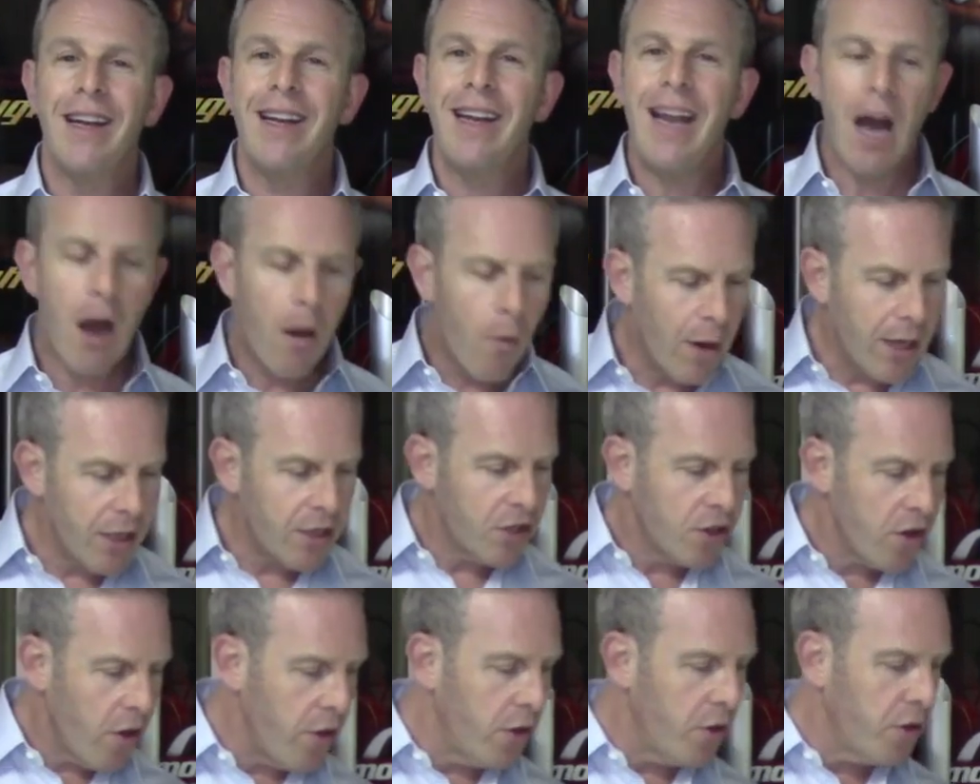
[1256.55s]
Now I want to
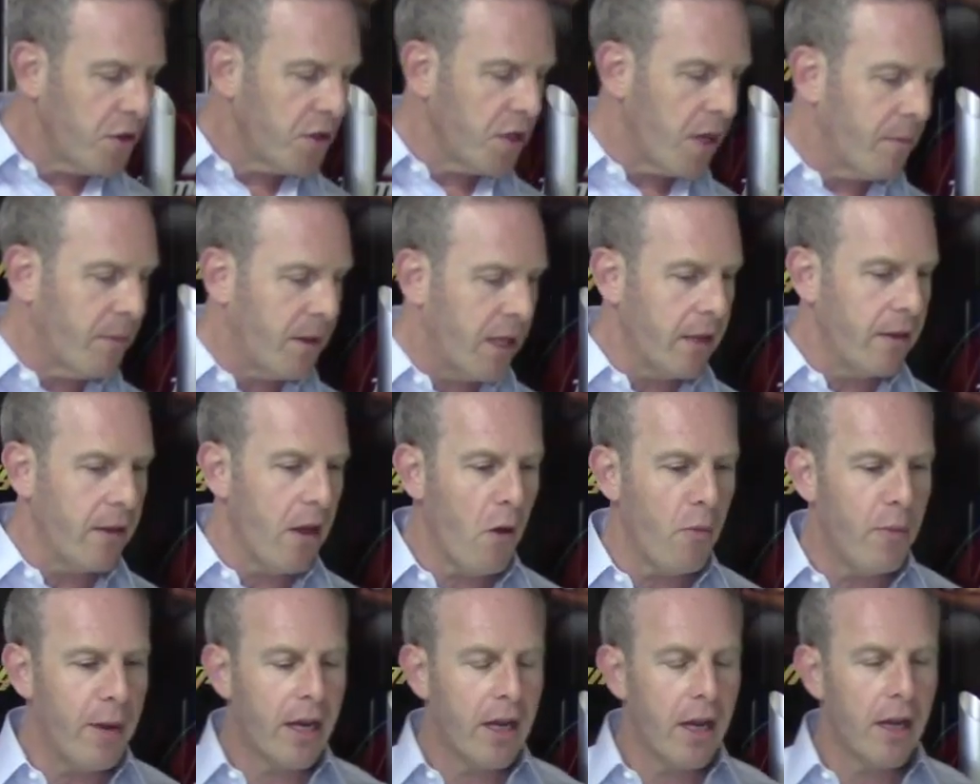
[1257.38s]
show you something
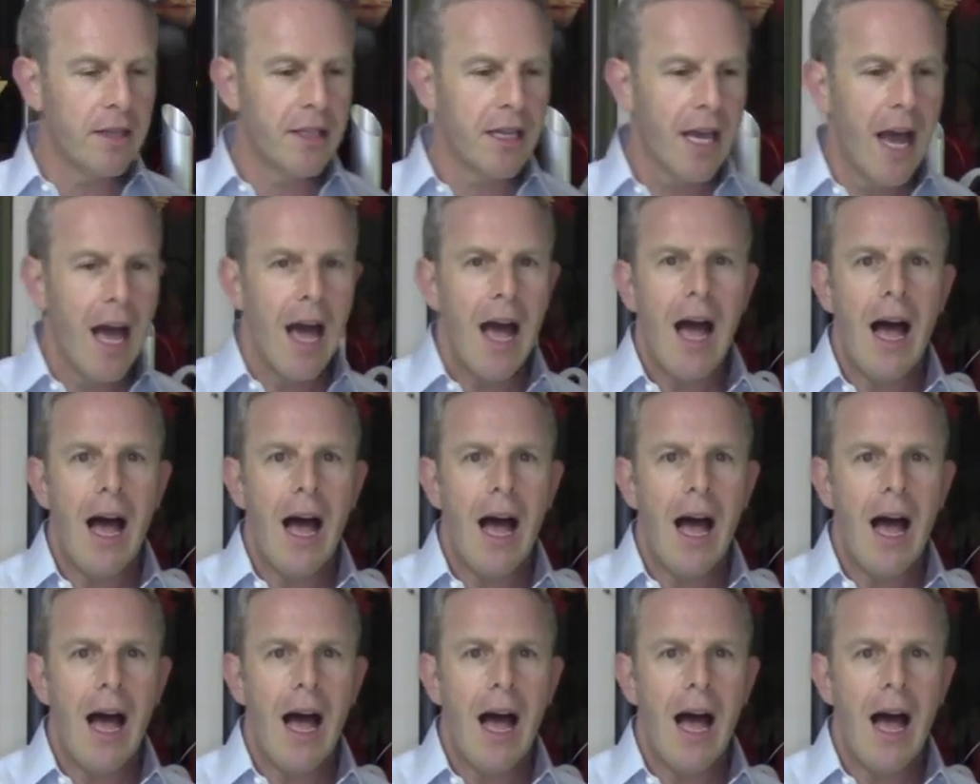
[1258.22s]
though, because